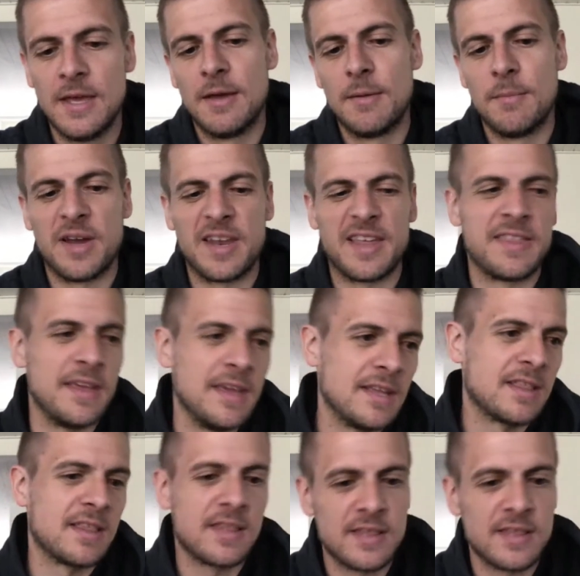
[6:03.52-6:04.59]
But I think
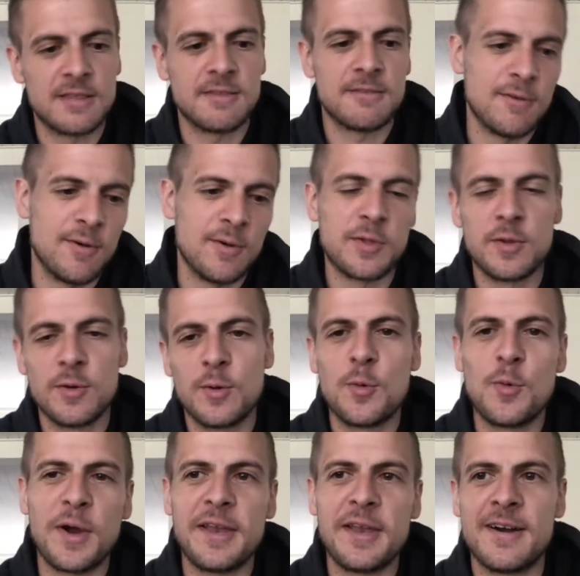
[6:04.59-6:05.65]
it's also
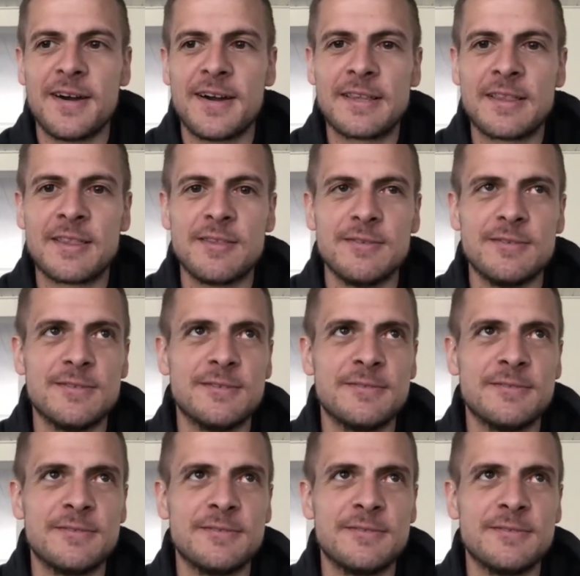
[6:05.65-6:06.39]
quite hard to